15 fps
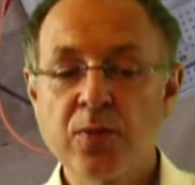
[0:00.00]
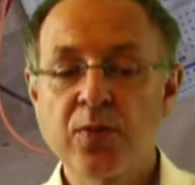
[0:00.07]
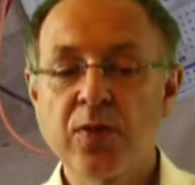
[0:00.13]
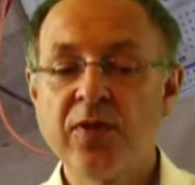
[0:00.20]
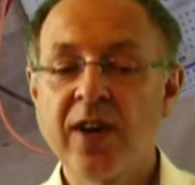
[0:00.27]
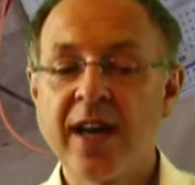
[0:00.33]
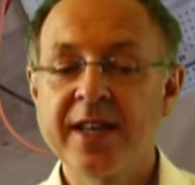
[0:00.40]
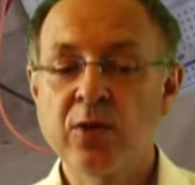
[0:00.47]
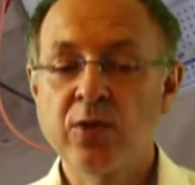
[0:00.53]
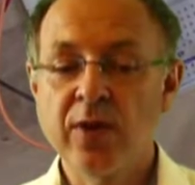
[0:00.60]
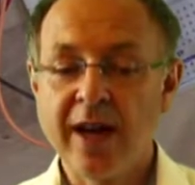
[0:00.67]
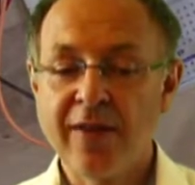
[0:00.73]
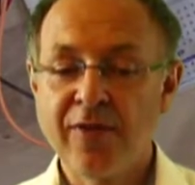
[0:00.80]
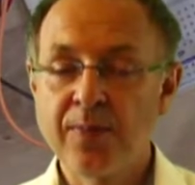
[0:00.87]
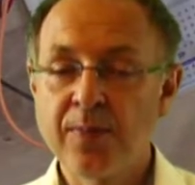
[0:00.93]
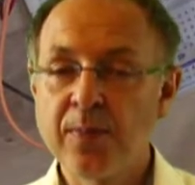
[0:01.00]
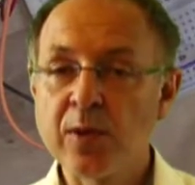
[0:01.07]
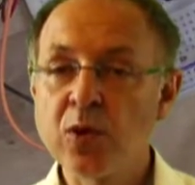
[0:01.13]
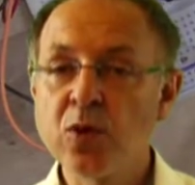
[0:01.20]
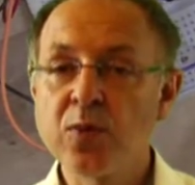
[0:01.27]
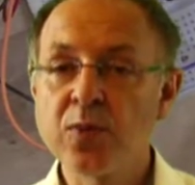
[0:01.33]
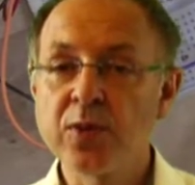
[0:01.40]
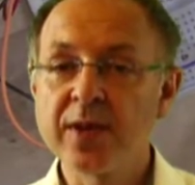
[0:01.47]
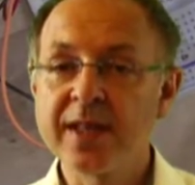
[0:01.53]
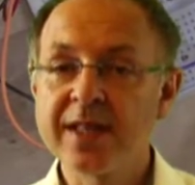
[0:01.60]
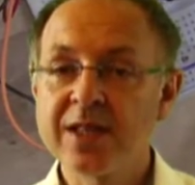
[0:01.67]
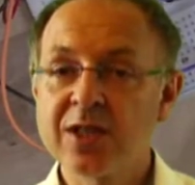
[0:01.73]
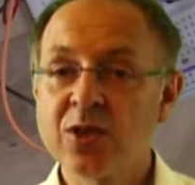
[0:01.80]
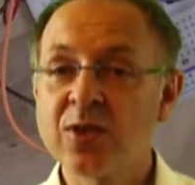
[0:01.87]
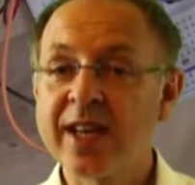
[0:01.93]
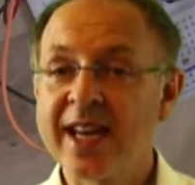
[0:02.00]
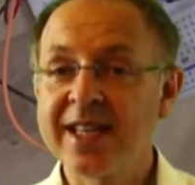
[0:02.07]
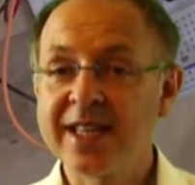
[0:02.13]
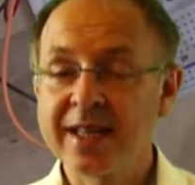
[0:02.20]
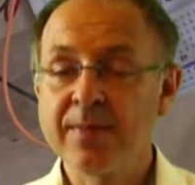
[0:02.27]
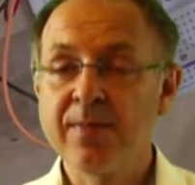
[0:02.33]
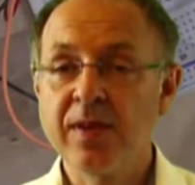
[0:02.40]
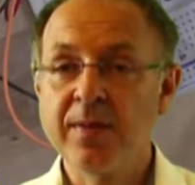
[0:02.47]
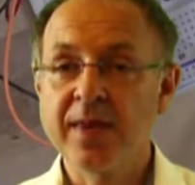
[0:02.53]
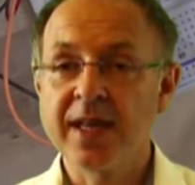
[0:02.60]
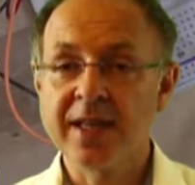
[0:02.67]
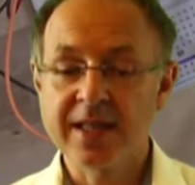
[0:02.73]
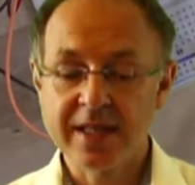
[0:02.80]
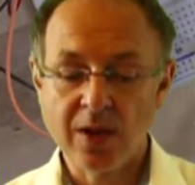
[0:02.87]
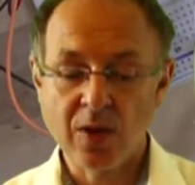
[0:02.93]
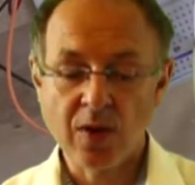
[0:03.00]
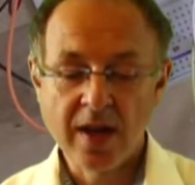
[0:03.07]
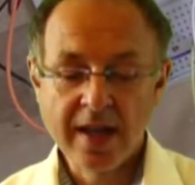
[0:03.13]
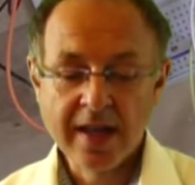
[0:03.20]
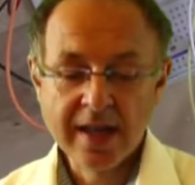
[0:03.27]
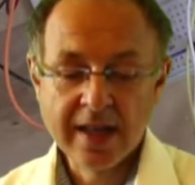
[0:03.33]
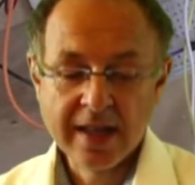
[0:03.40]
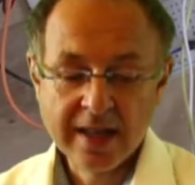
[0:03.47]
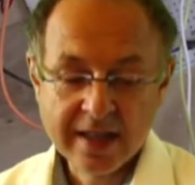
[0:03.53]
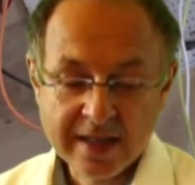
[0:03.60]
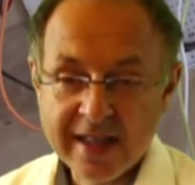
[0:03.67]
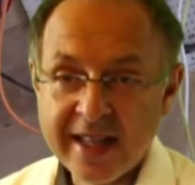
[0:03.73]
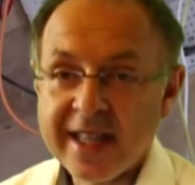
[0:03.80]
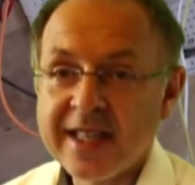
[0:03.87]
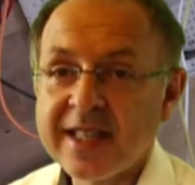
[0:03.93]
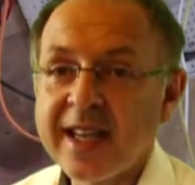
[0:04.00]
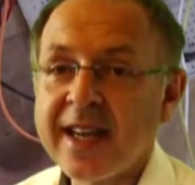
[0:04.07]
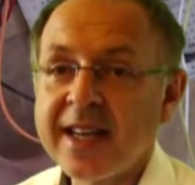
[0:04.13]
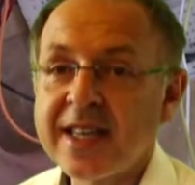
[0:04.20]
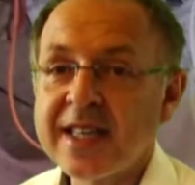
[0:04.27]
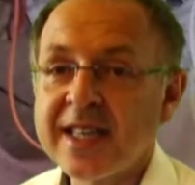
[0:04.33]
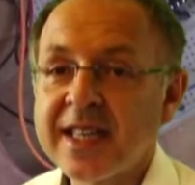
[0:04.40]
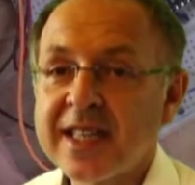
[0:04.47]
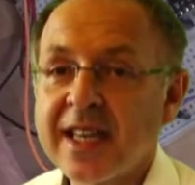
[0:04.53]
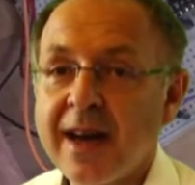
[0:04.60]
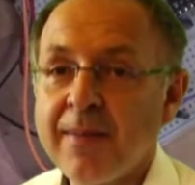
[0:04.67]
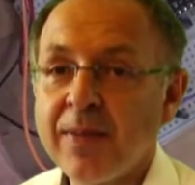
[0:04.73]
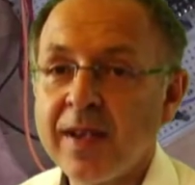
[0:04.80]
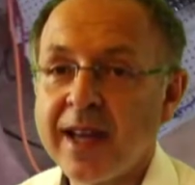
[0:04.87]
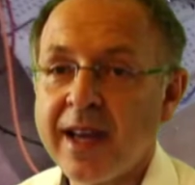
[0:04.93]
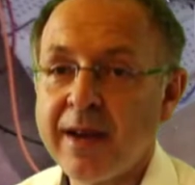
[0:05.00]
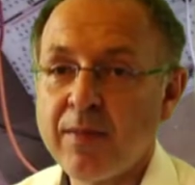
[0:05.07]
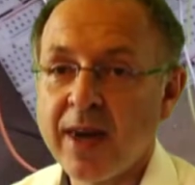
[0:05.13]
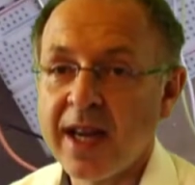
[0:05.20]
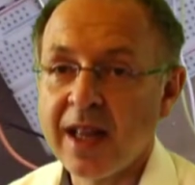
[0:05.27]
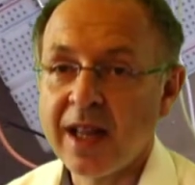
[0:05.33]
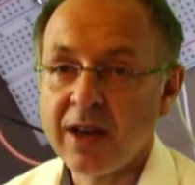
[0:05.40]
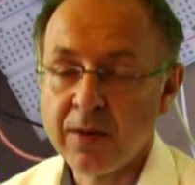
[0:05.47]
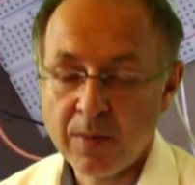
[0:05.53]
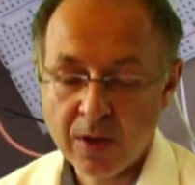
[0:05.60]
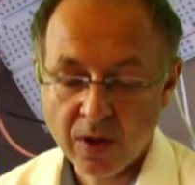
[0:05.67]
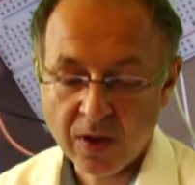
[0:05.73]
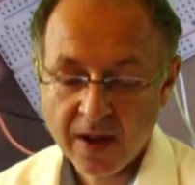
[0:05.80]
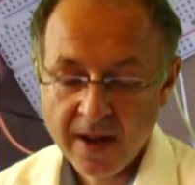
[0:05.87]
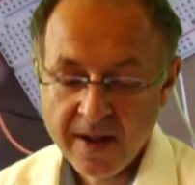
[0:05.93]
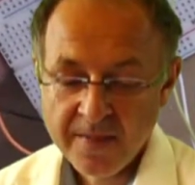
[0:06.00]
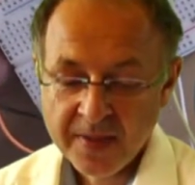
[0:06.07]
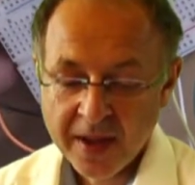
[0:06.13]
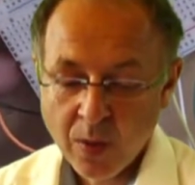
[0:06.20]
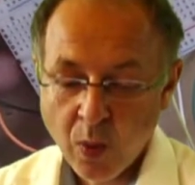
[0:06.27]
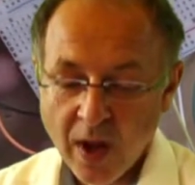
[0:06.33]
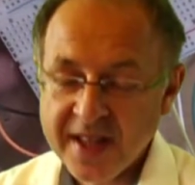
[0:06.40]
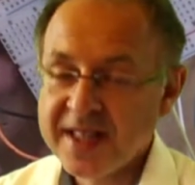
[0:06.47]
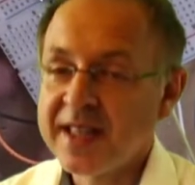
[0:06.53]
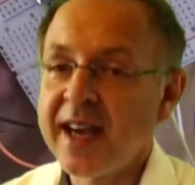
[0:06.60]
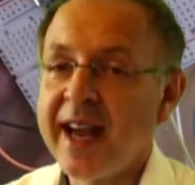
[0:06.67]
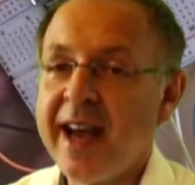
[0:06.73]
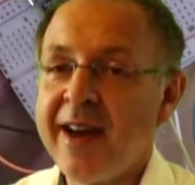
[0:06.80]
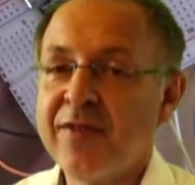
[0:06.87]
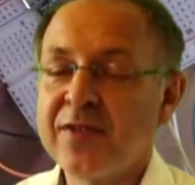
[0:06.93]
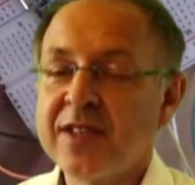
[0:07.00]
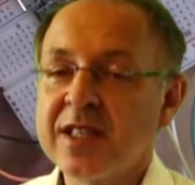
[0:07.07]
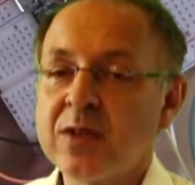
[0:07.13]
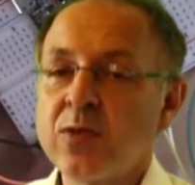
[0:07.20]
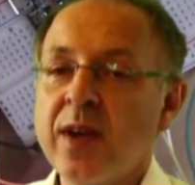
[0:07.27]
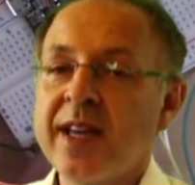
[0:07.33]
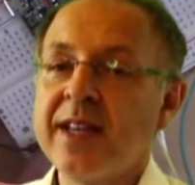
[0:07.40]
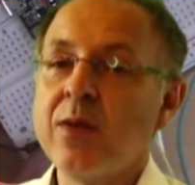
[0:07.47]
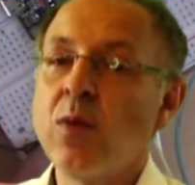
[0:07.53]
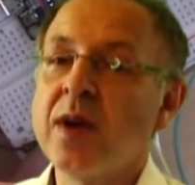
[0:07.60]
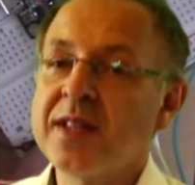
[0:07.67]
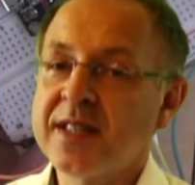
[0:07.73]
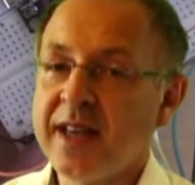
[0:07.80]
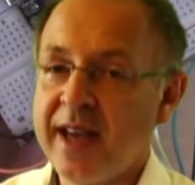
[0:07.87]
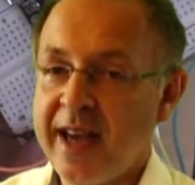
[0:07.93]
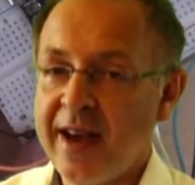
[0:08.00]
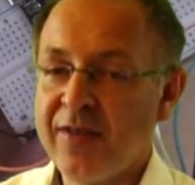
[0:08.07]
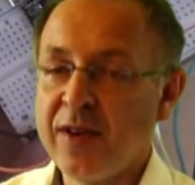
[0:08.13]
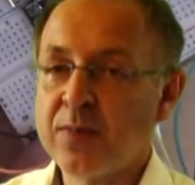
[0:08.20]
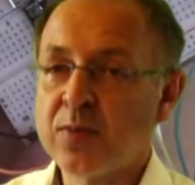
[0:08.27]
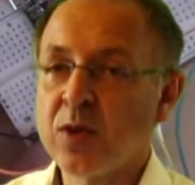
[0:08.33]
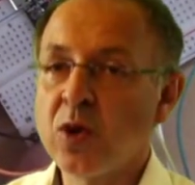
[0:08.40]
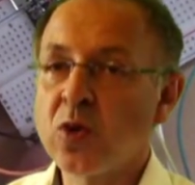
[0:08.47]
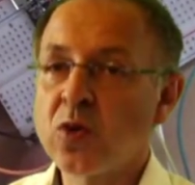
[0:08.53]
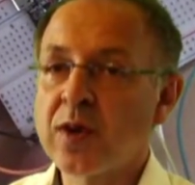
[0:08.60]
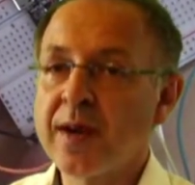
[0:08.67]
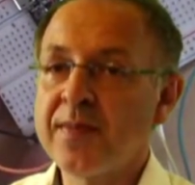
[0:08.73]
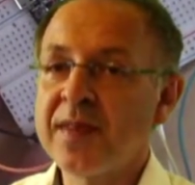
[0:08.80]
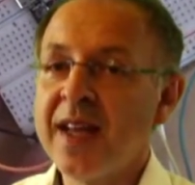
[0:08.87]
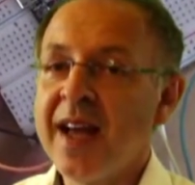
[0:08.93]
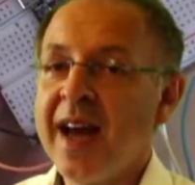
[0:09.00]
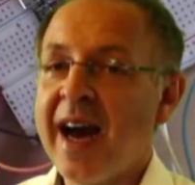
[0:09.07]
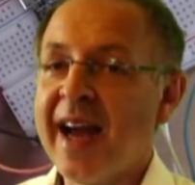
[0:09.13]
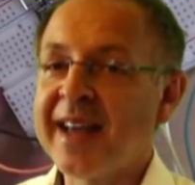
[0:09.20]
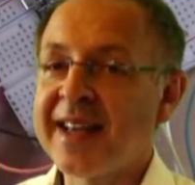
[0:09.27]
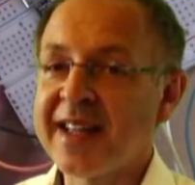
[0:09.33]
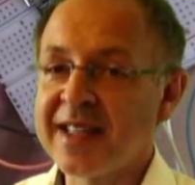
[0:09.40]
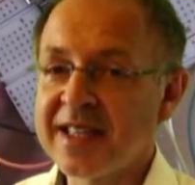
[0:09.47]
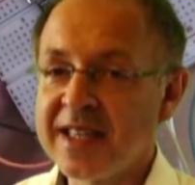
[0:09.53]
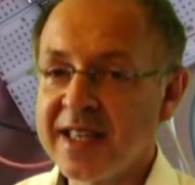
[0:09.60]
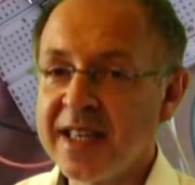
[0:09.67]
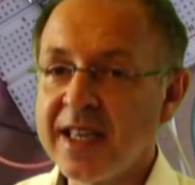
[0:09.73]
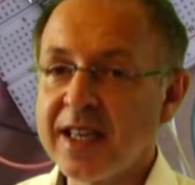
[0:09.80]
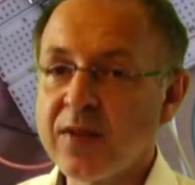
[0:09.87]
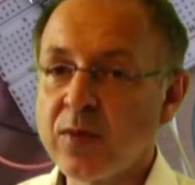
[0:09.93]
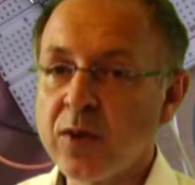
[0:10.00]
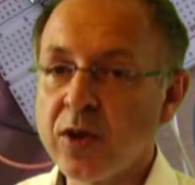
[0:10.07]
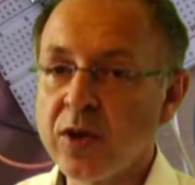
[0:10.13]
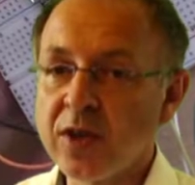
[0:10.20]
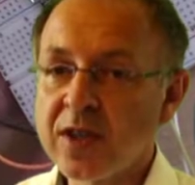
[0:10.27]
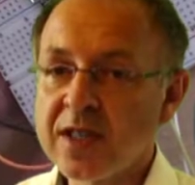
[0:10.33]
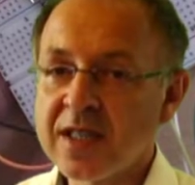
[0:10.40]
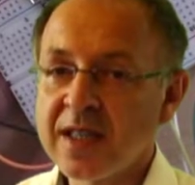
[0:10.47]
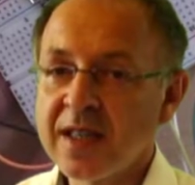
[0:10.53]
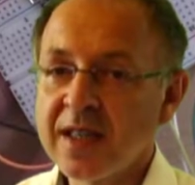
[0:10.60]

provide a rough blueprint to get it implemented. So let's take this example again, my alarm clock. Once I have this ready, once I have it programmed, I can see it works.